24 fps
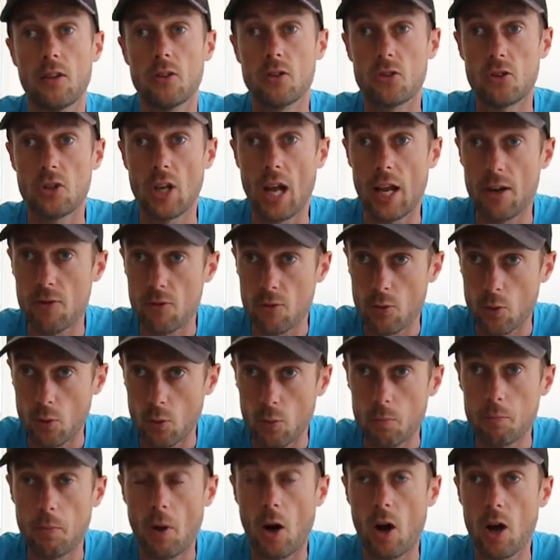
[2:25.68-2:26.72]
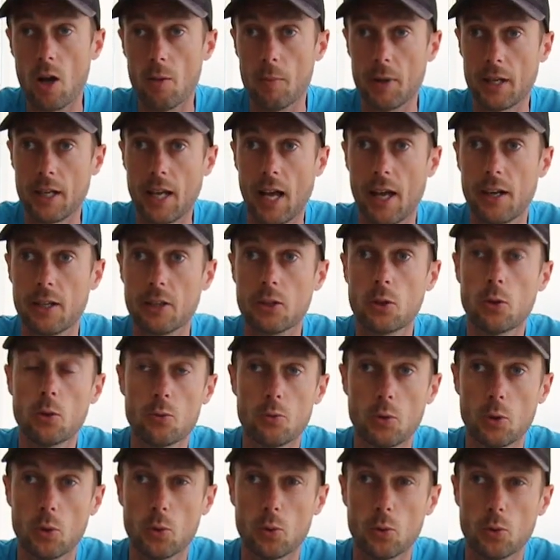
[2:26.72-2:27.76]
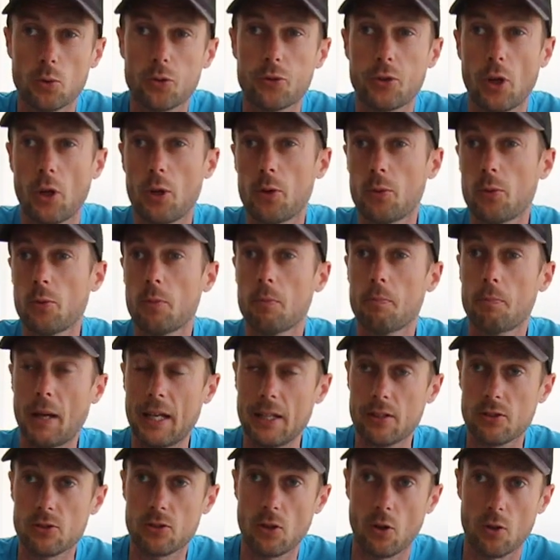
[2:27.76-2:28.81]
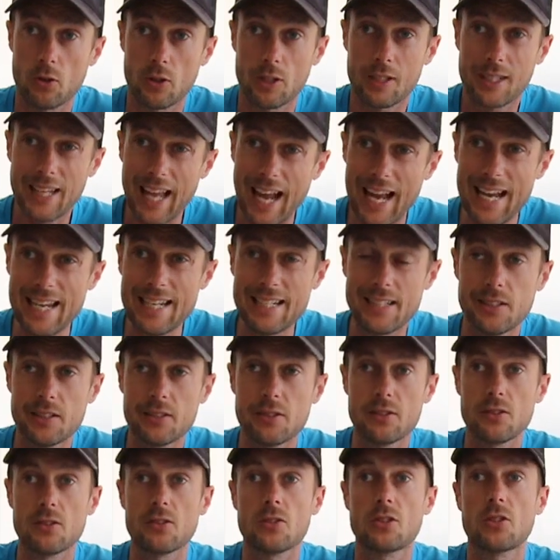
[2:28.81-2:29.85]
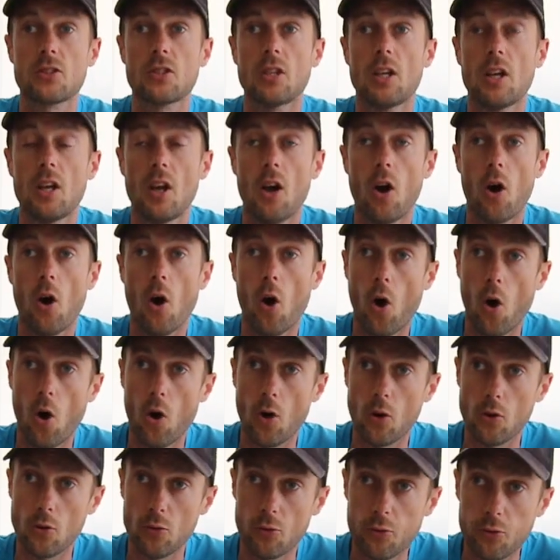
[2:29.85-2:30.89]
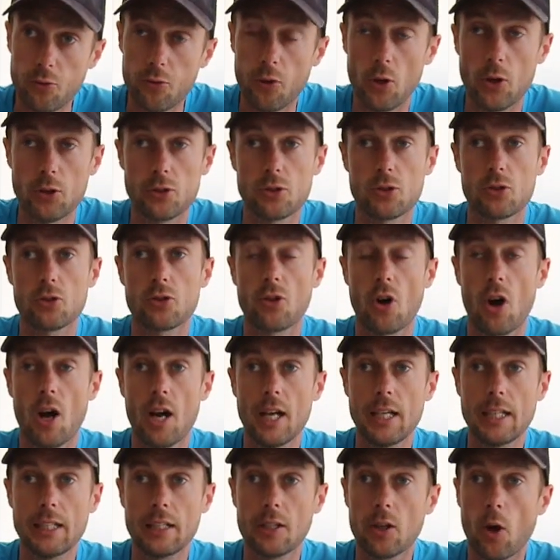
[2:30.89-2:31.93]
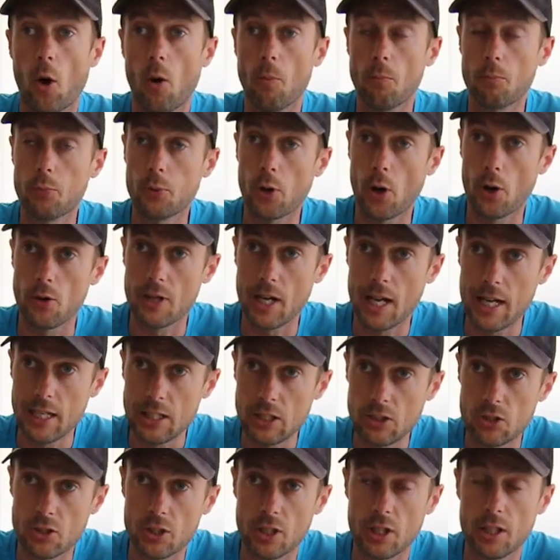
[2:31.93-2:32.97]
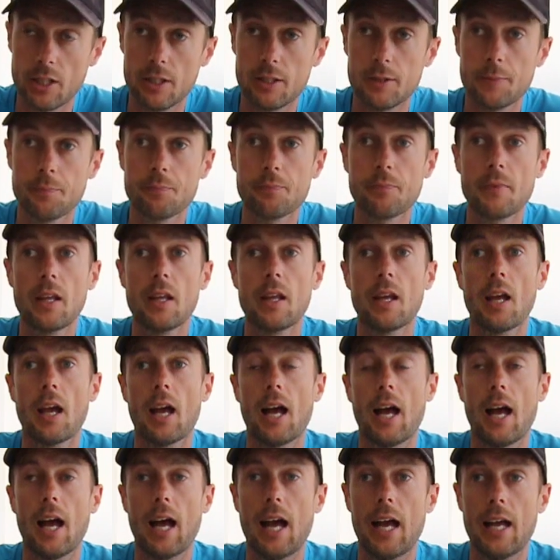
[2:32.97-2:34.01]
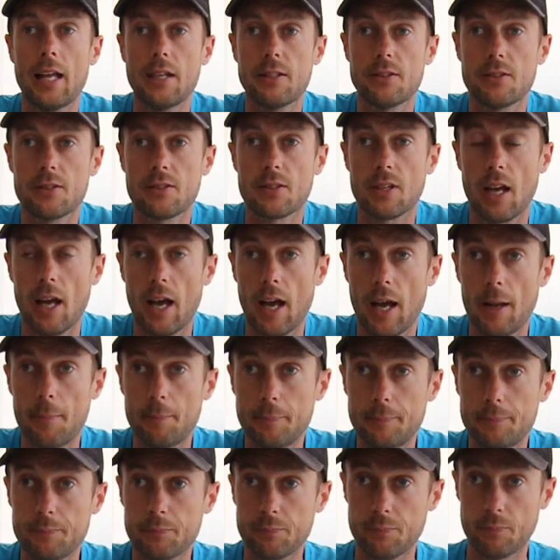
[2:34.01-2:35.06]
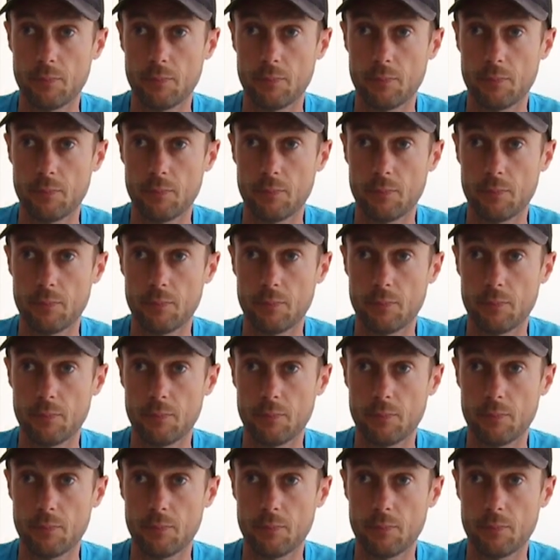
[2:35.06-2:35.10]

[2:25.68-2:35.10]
general biomechanical rules. So based on cadence, on foot strike, on pronation, and